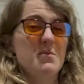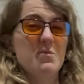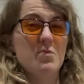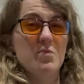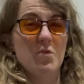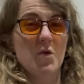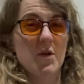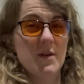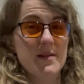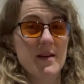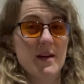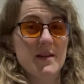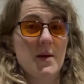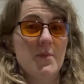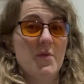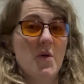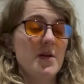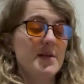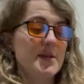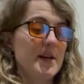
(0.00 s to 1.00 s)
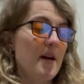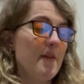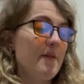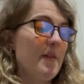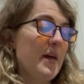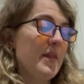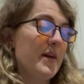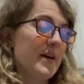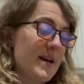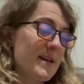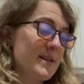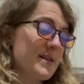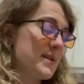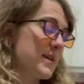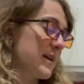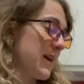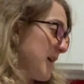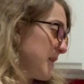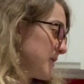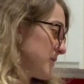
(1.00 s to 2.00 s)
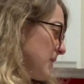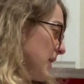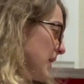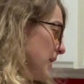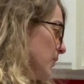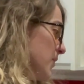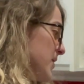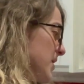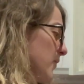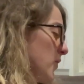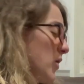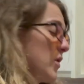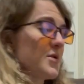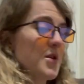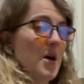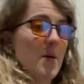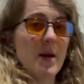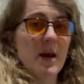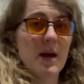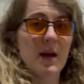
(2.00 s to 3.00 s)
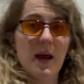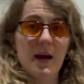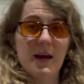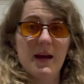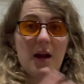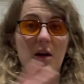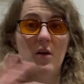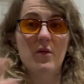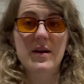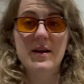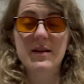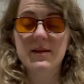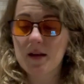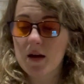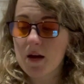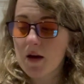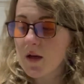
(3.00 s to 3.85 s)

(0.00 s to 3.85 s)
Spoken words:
160 protein, I find that easy to get as well when you've got so many like calories.